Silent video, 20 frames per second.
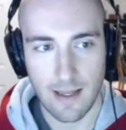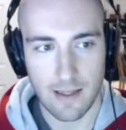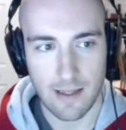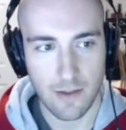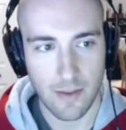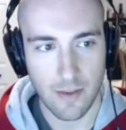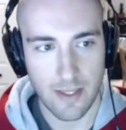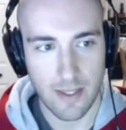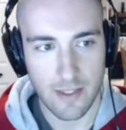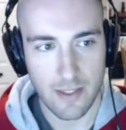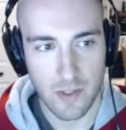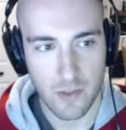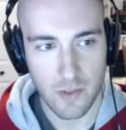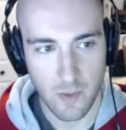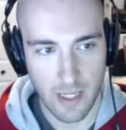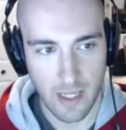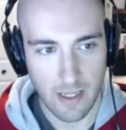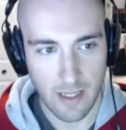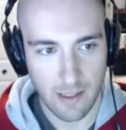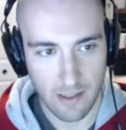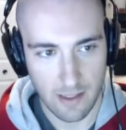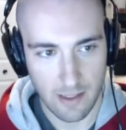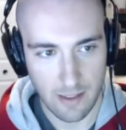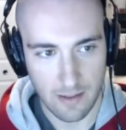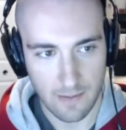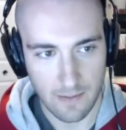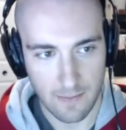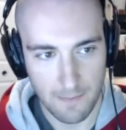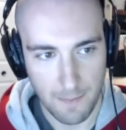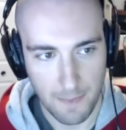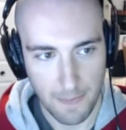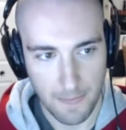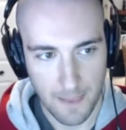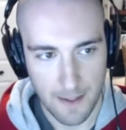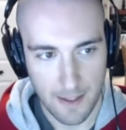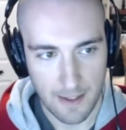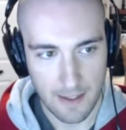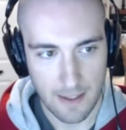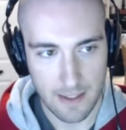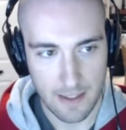This week
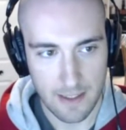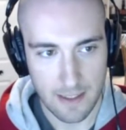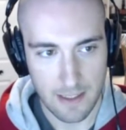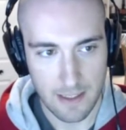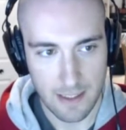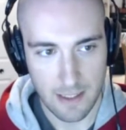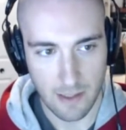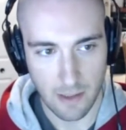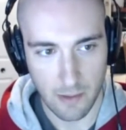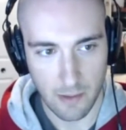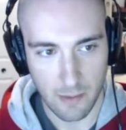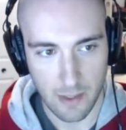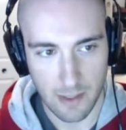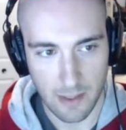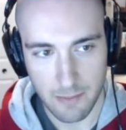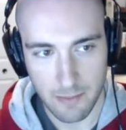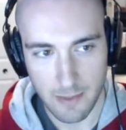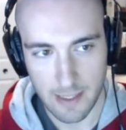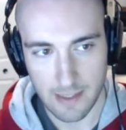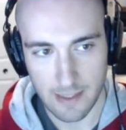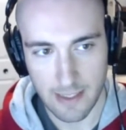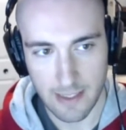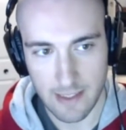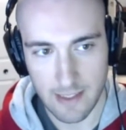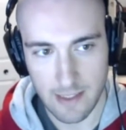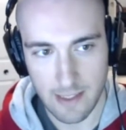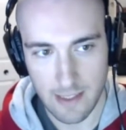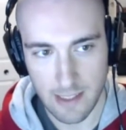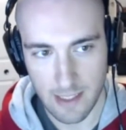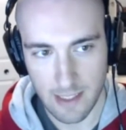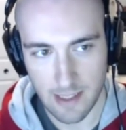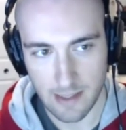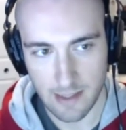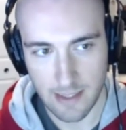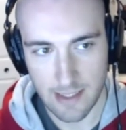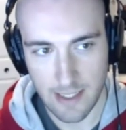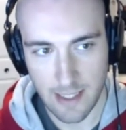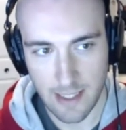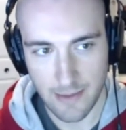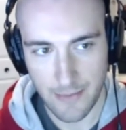is a slow one, but let's
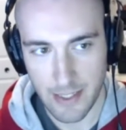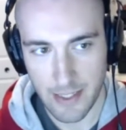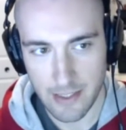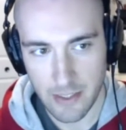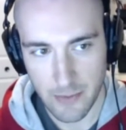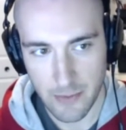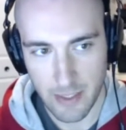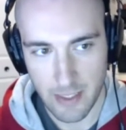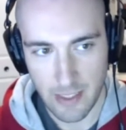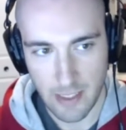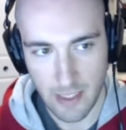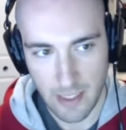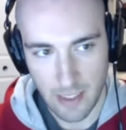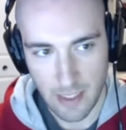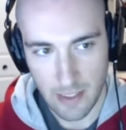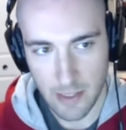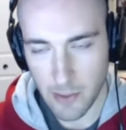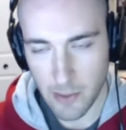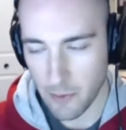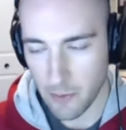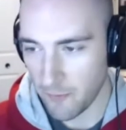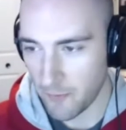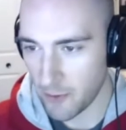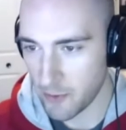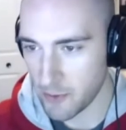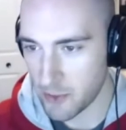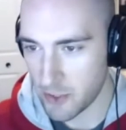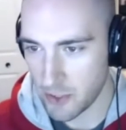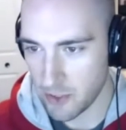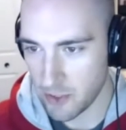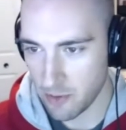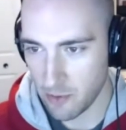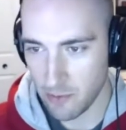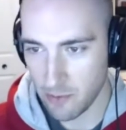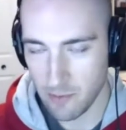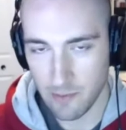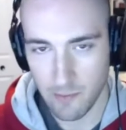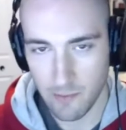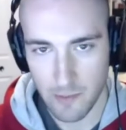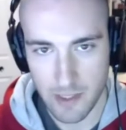get right into it. Yodaphone
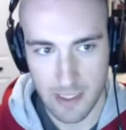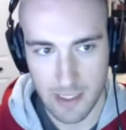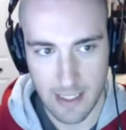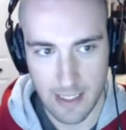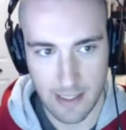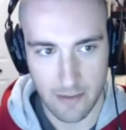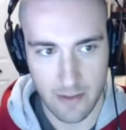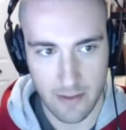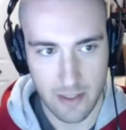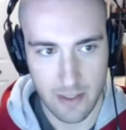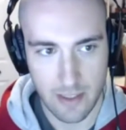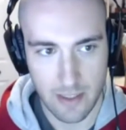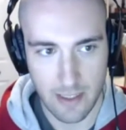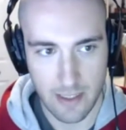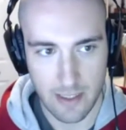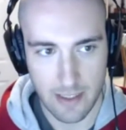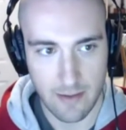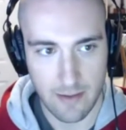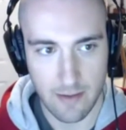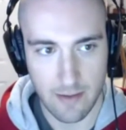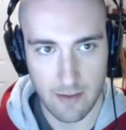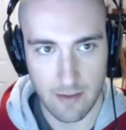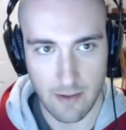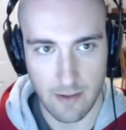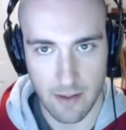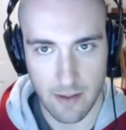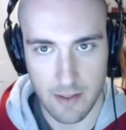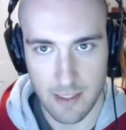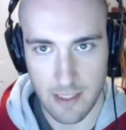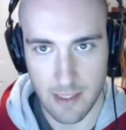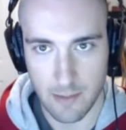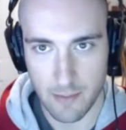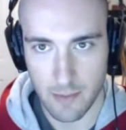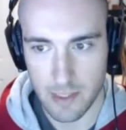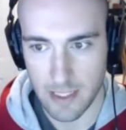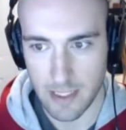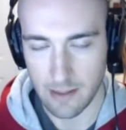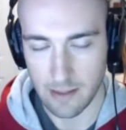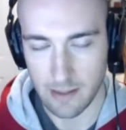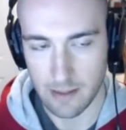2 was announced on December
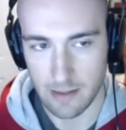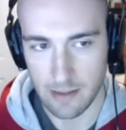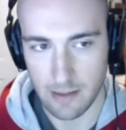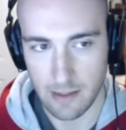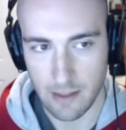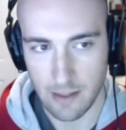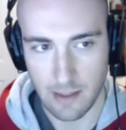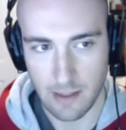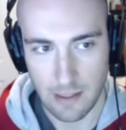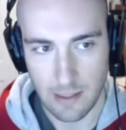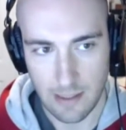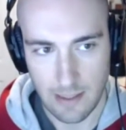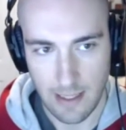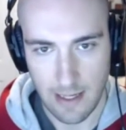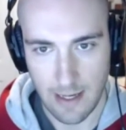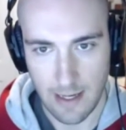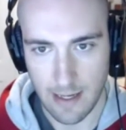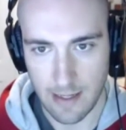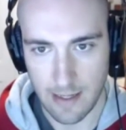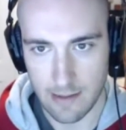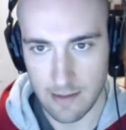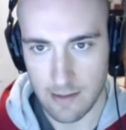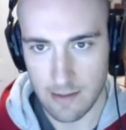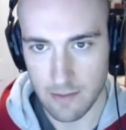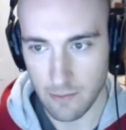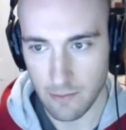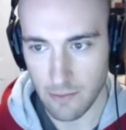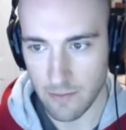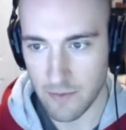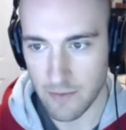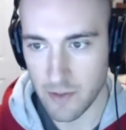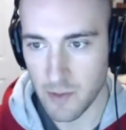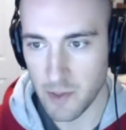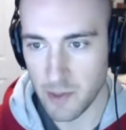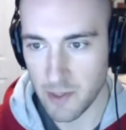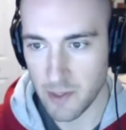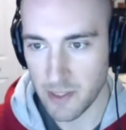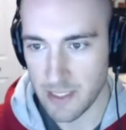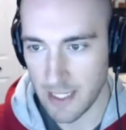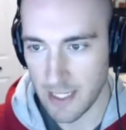2nd, and review
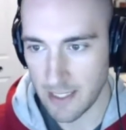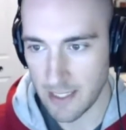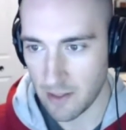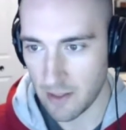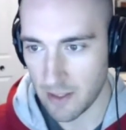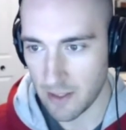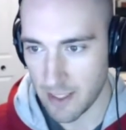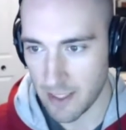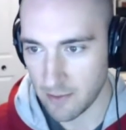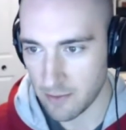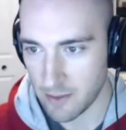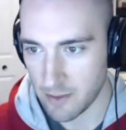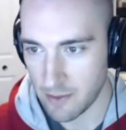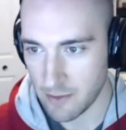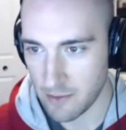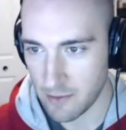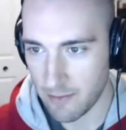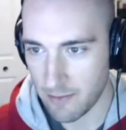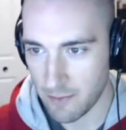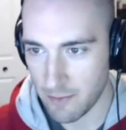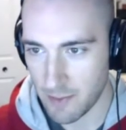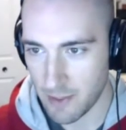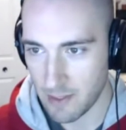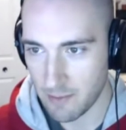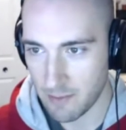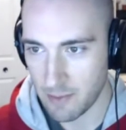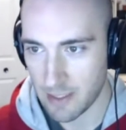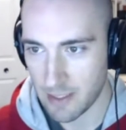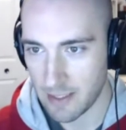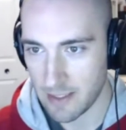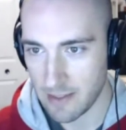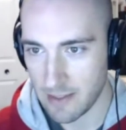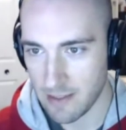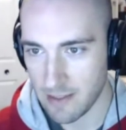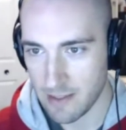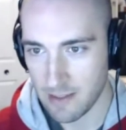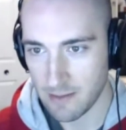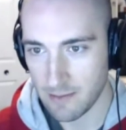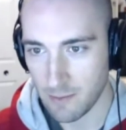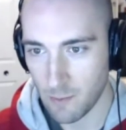units had gone out to everybody but
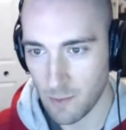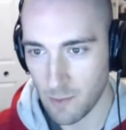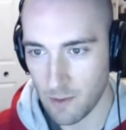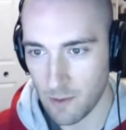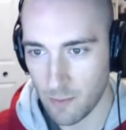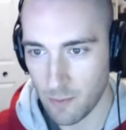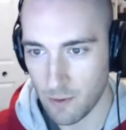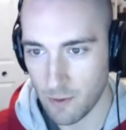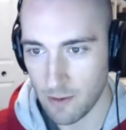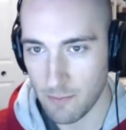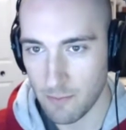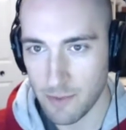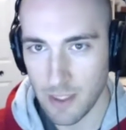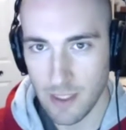us. Womp womp.